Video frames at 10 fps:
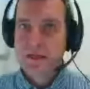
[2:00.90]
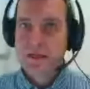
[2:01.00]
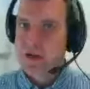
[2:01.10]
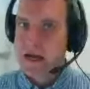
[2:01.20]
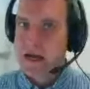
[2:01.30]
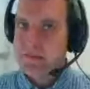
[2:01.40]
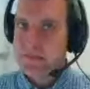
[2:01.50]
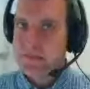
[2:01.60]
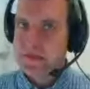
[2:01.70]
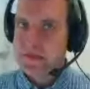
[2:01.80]
Okay,
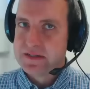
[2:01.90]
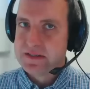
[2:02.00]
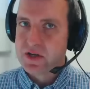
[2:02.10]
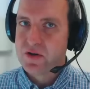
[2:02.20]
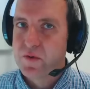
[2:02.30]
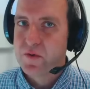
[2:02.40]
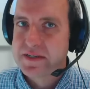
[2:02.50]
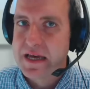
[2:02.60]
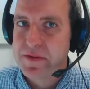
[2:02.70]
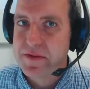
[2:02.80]
so what does
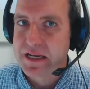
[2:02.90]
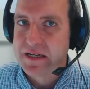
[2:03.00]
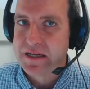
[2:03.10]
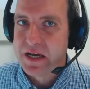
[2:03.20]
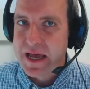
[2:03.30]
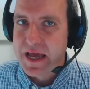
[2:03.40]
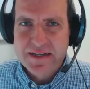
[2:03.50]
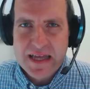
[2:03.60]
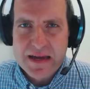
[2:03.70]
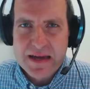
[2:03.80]
that mean? How
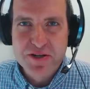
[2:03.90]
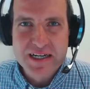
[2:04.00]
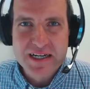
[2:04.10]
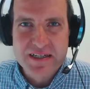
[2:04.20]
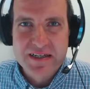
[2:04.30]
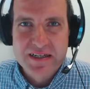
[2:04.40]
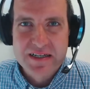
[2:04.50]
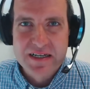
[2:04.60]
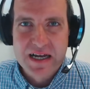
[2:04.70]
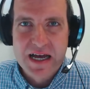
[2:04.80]
does that predict
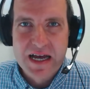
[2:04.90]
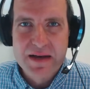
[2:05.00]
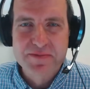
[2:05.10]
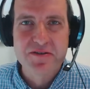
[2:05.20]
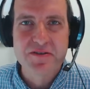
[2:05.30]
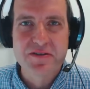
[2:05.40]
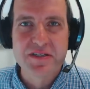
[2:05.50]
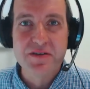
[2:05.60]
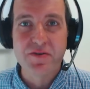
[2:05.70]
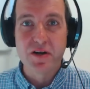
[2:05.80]
absolute
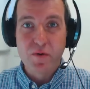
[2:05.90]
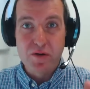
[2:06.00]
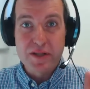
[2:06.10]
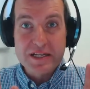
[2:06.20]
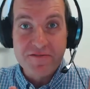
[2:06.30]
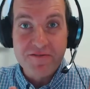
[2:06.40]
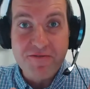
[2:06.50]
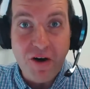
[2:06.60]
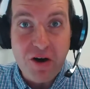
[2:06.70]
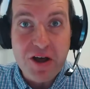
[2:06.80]
zero? Well, let's
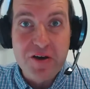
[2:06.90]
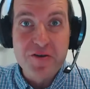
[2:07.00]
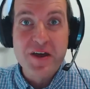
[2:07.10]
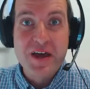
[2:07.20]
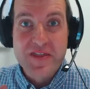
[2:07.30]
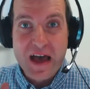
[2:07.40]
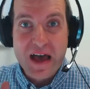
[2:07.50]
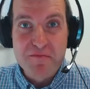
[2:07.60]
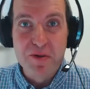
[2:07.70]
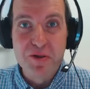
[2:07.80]
follow
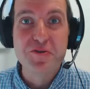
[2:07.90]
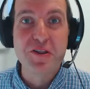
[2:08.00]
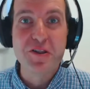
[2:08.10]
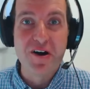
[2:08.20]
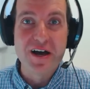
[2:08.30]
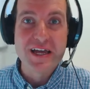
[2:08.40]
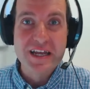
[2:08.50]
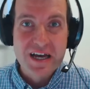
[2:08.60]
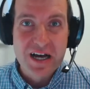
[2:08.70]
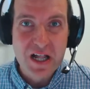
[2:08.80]
that blue line
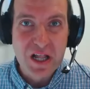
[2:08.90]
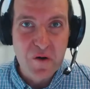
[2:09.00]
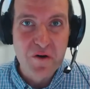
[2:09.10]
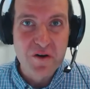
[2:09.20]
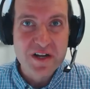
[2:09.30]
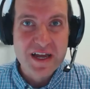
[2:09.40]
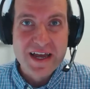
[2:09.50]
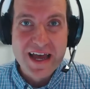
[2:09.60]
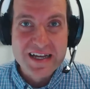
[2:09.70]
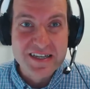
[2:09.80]
along
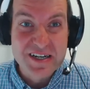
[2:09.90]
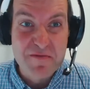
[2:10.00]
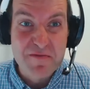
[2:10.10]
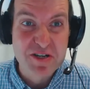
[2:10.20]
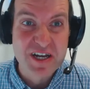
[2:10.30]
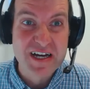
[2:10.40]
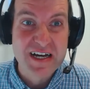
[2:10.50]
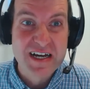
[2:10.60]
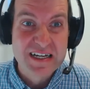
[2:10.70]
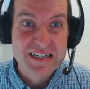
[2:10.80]
as the temperature
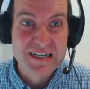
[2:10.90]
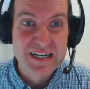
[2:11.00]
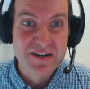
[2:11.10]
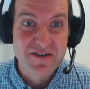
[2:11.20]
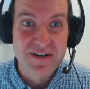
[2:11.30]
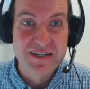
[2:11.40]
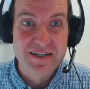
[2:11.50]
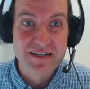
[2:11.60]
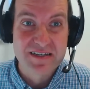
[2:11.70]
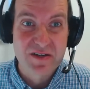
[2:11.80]
decreases.